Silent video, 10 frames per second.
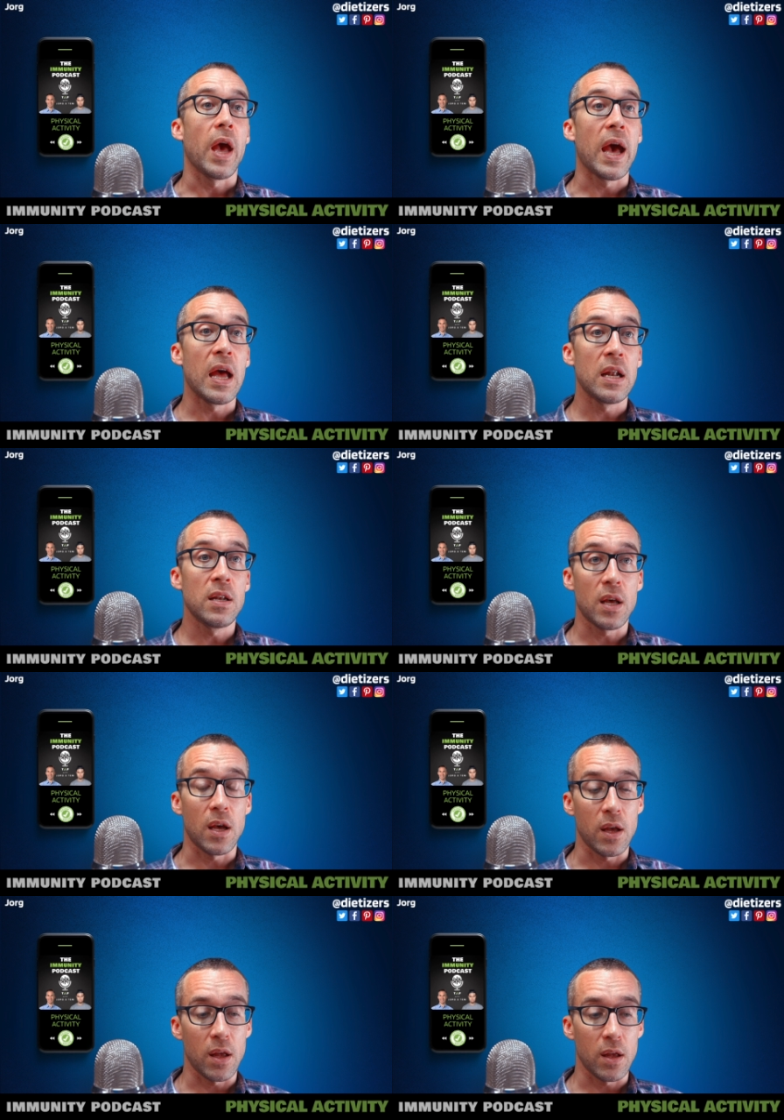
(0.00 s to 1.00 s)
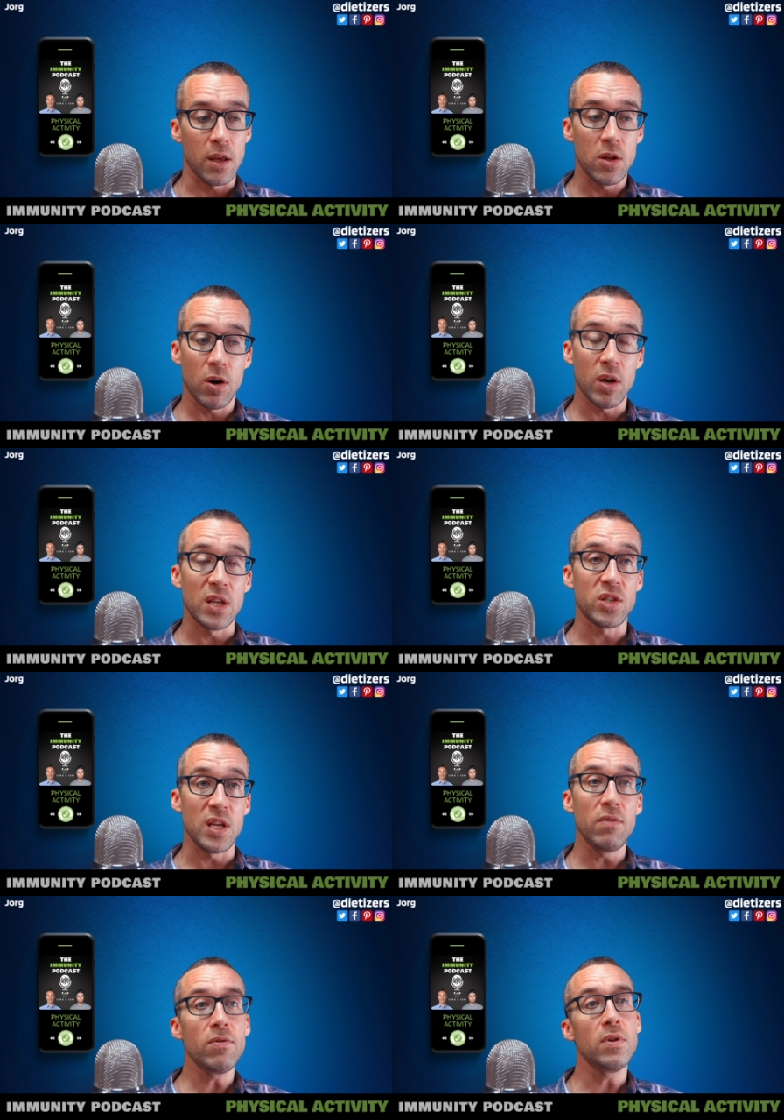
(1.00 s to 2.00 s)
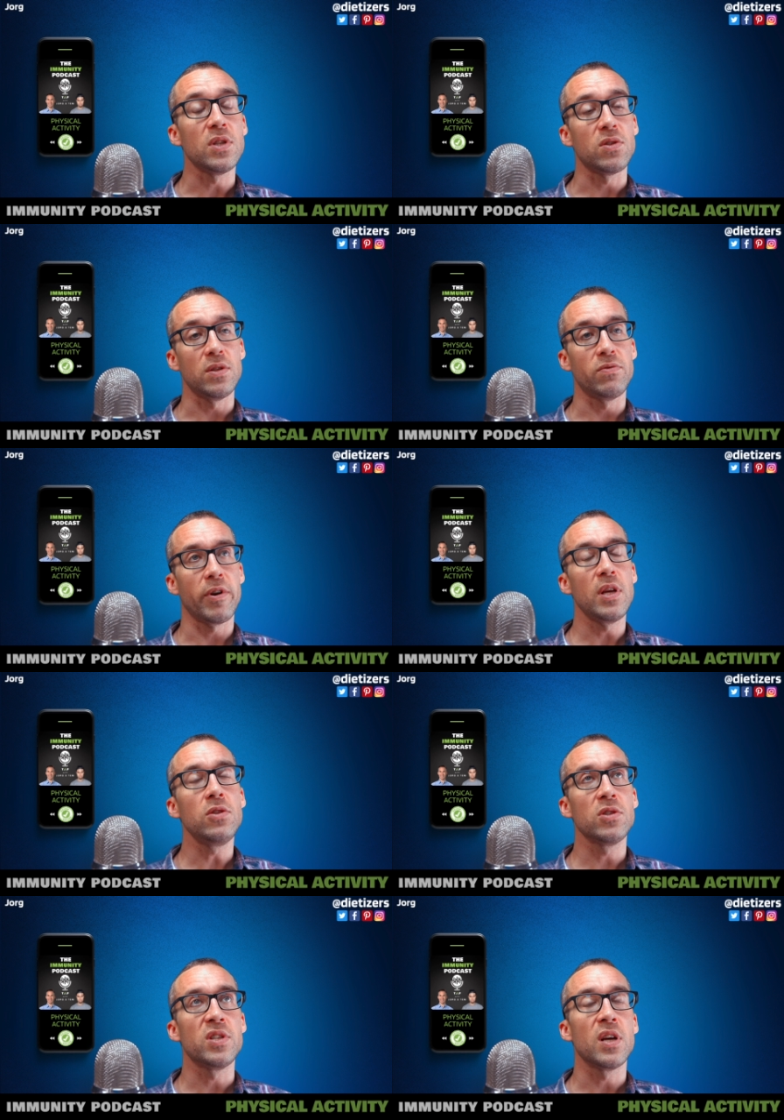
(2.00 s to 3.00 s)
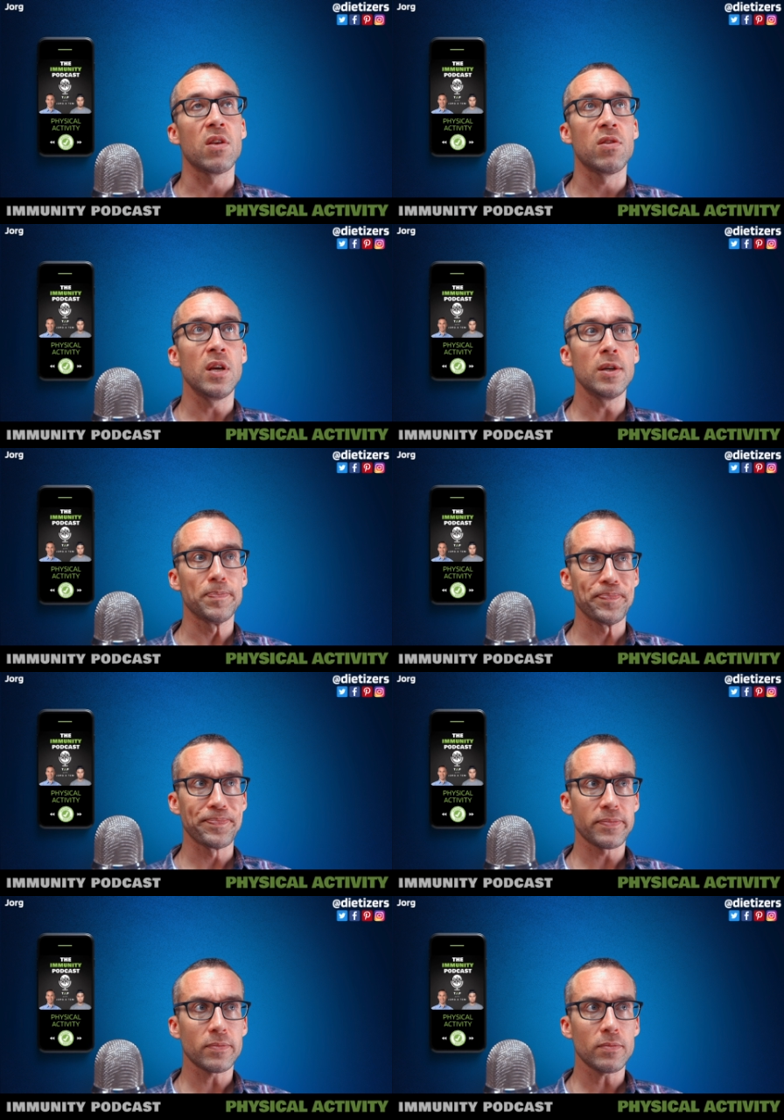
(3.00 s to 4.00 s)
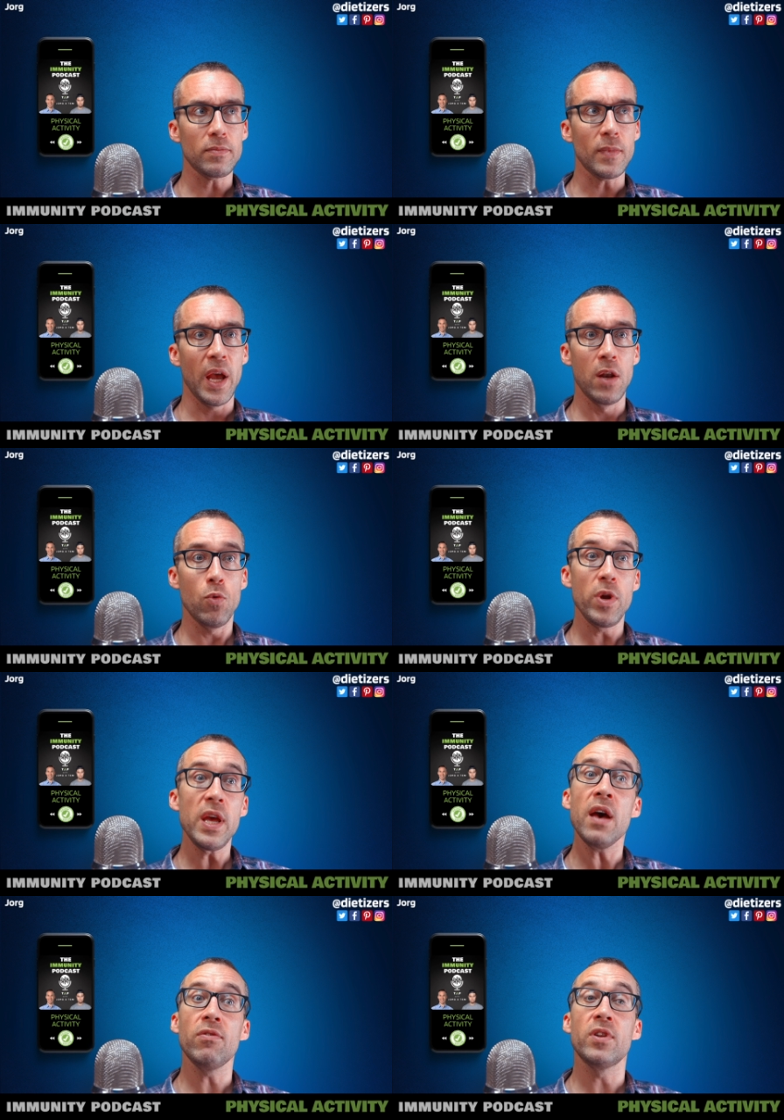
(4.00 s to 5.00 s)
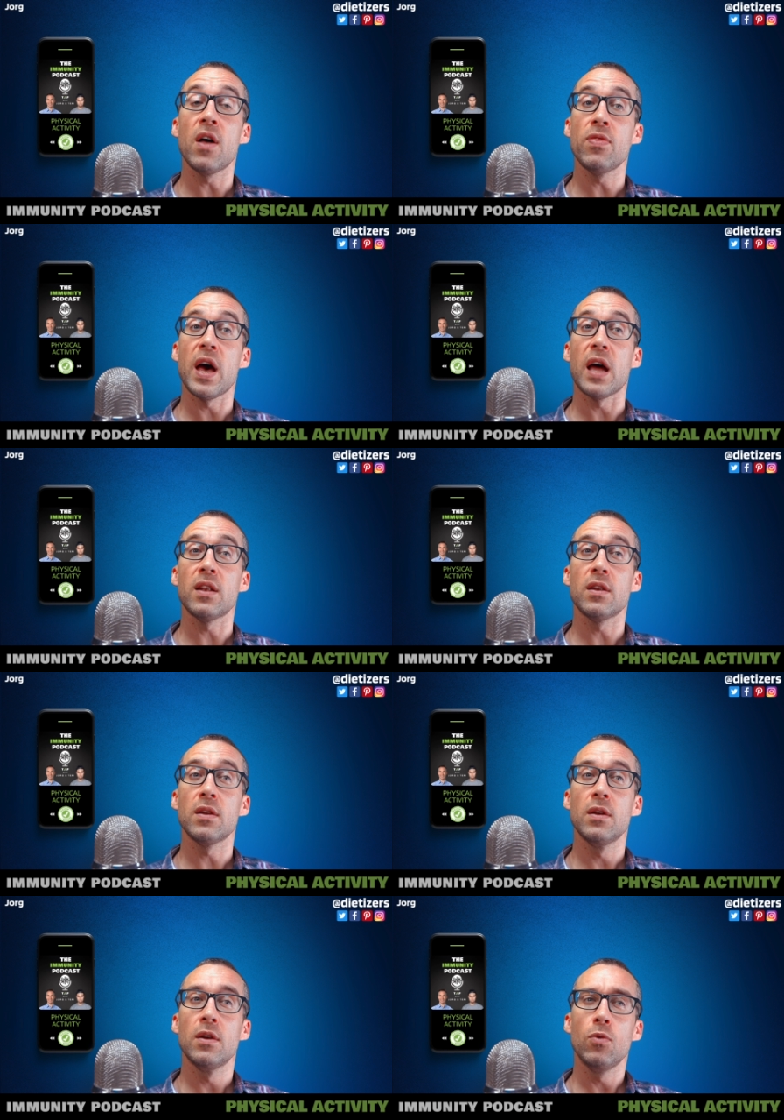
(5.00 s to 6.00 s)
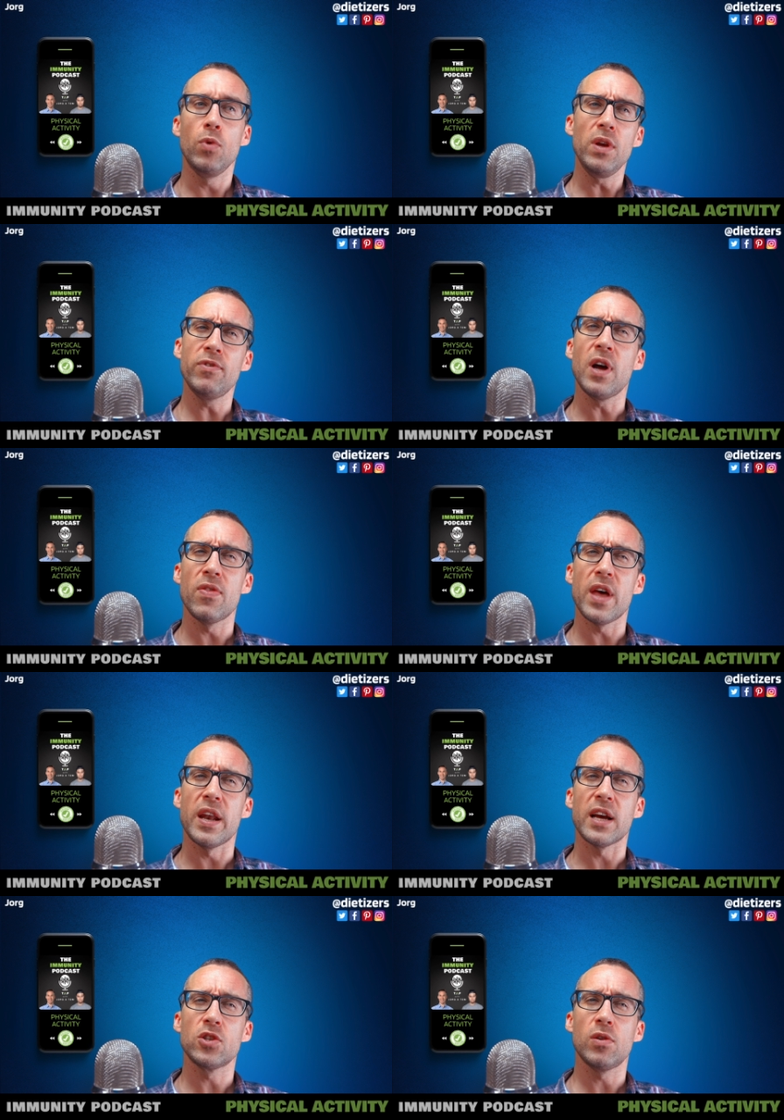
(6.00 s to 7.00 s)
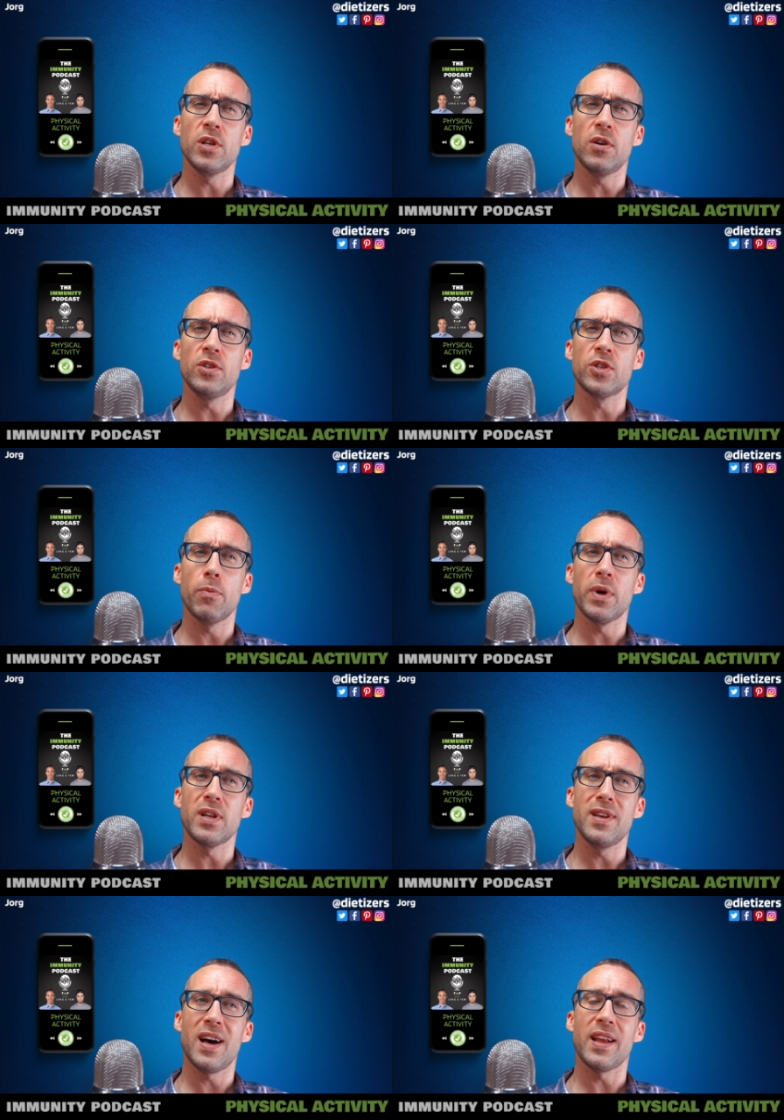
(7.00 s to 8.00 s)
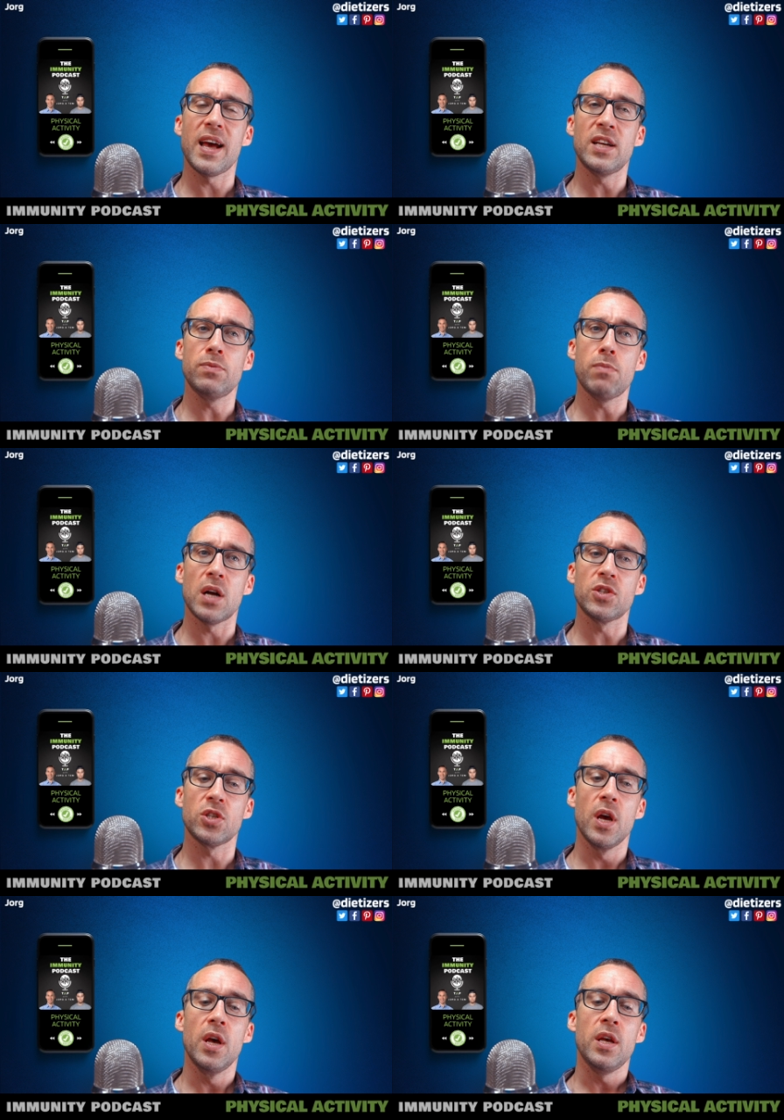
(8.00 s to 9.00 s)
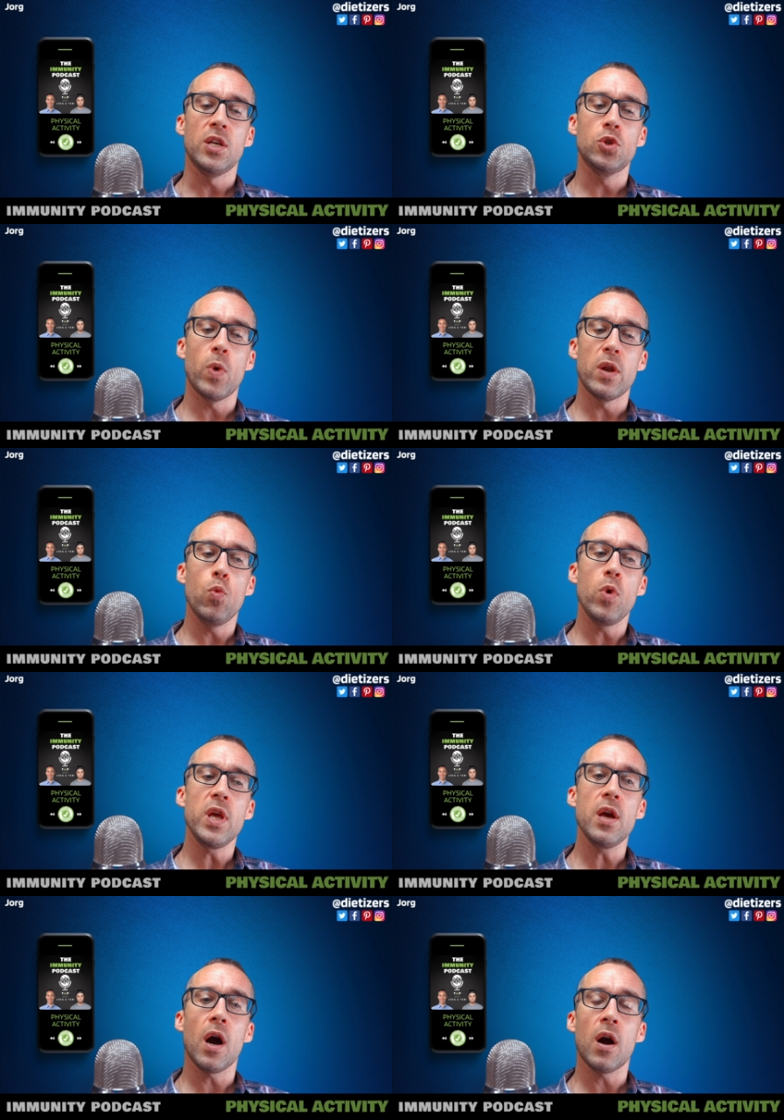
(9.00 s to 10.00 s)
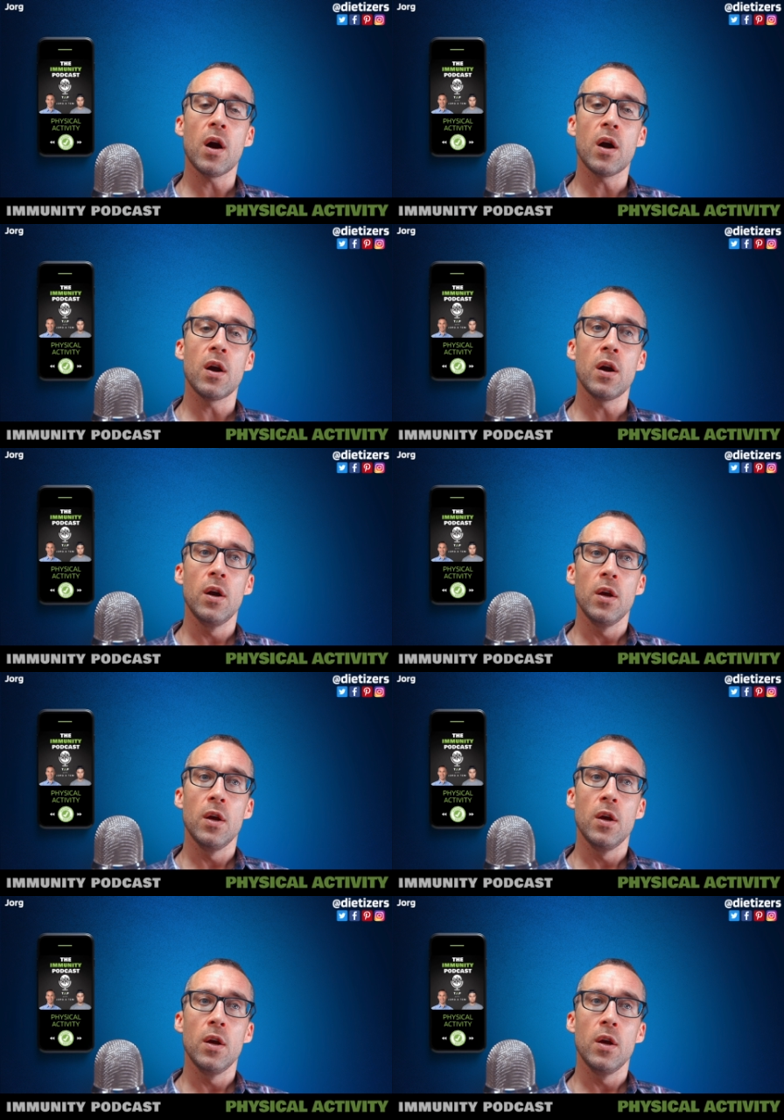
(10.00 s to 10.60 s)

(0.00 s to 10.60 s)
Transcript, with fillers: And you know it's even it's it's very interesting. I think, and we have done that. We've done that actually also, but not as much. Is when we are